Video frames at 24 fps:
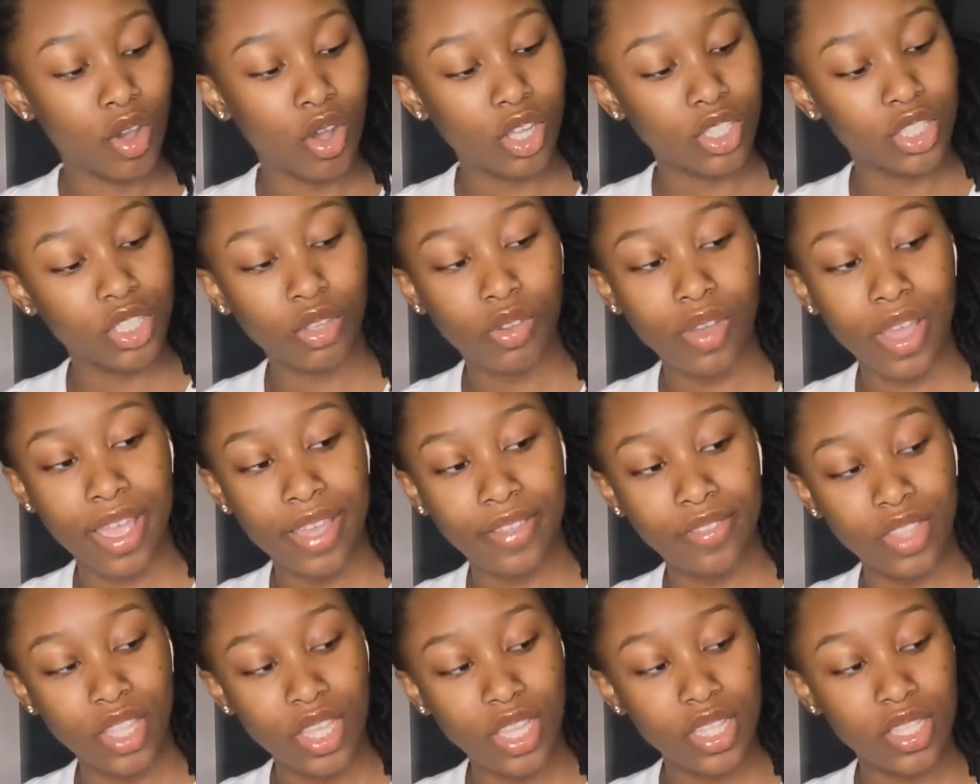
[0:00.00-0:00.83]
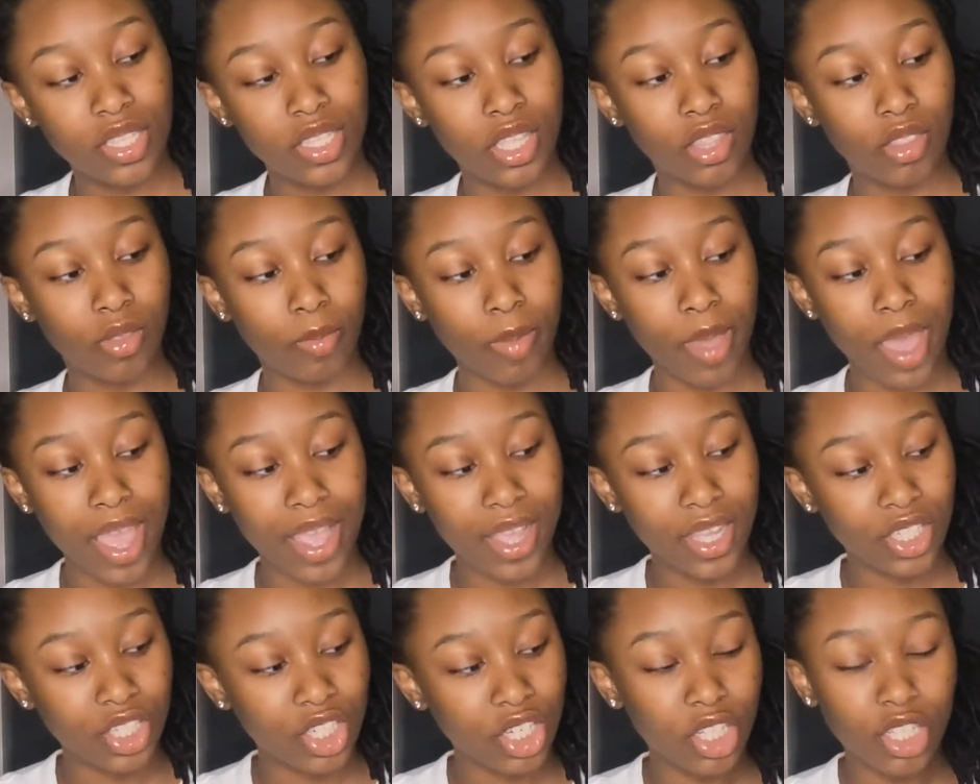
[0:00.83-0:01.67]
also add these in
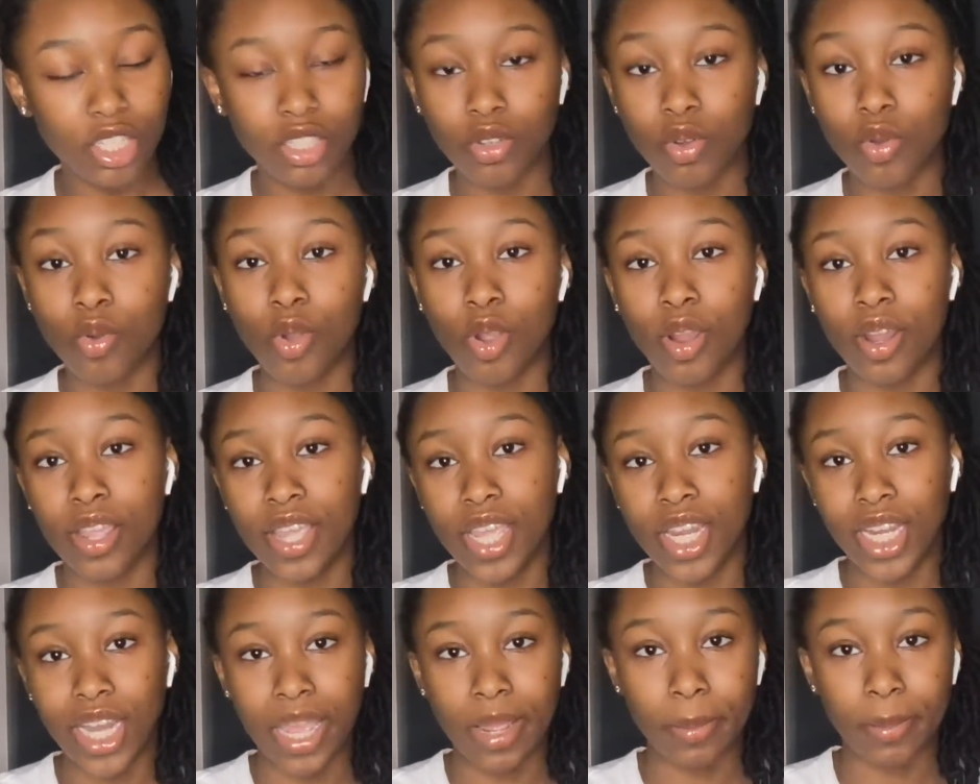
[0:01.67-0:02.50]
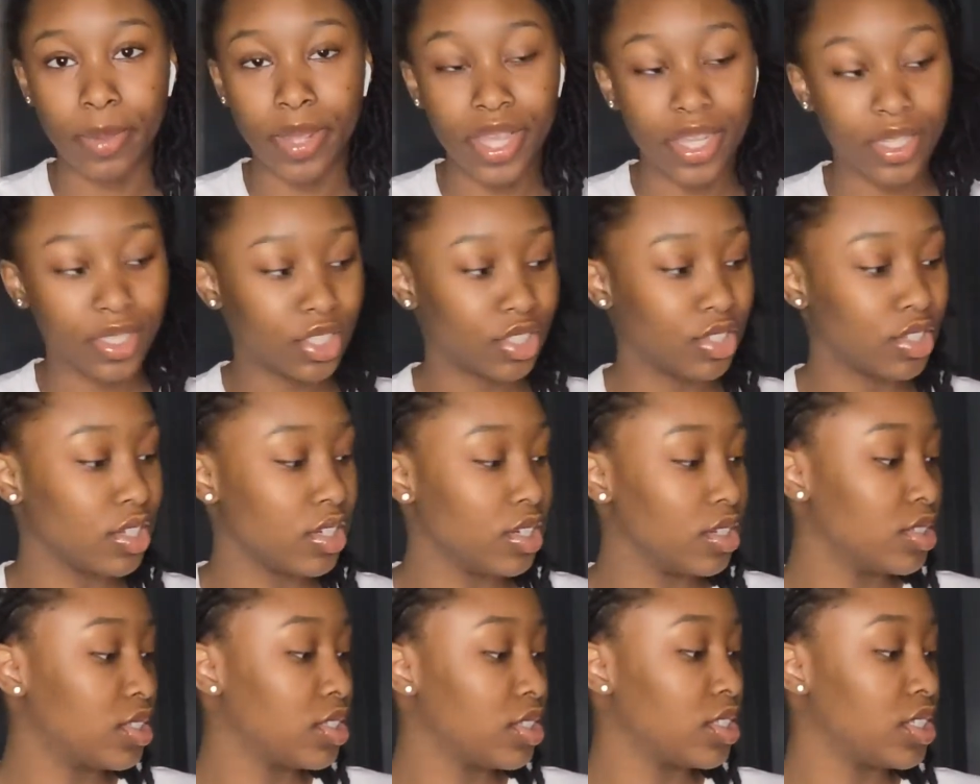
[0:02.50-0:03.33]
packages or in like
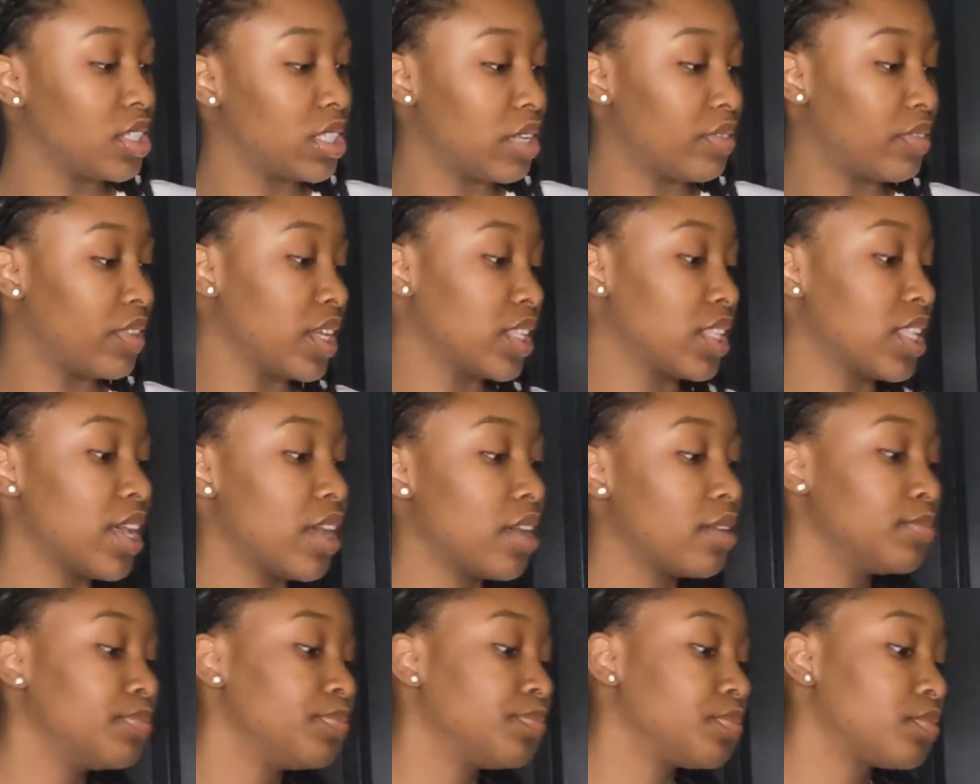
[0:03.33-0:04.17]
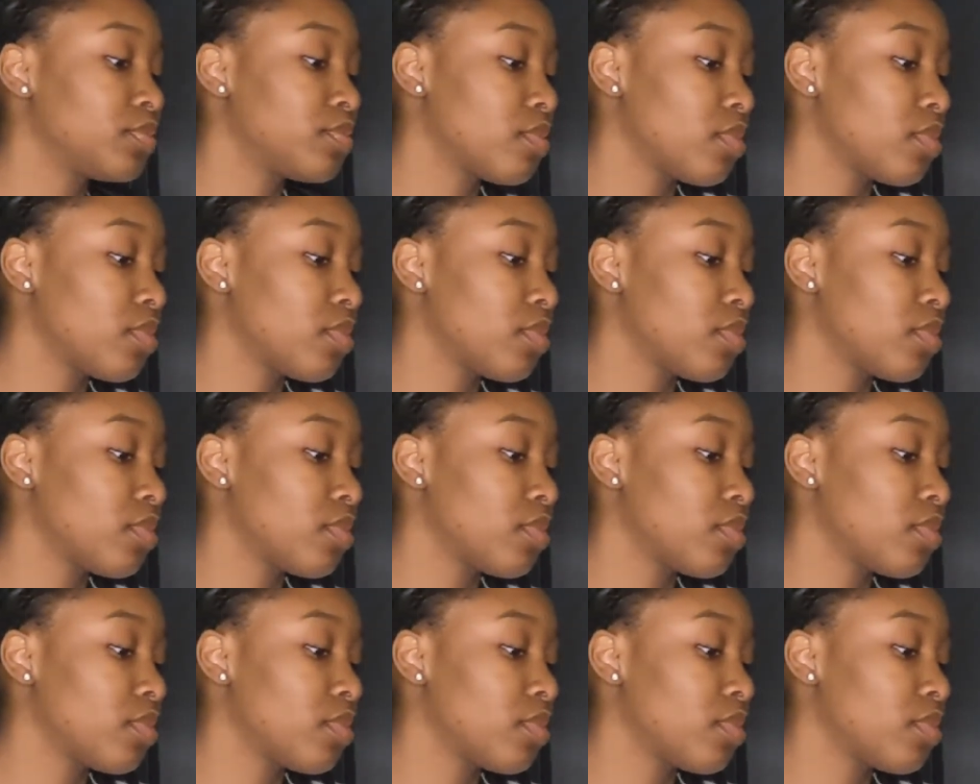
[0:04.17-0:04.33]
pictures and stuff like that.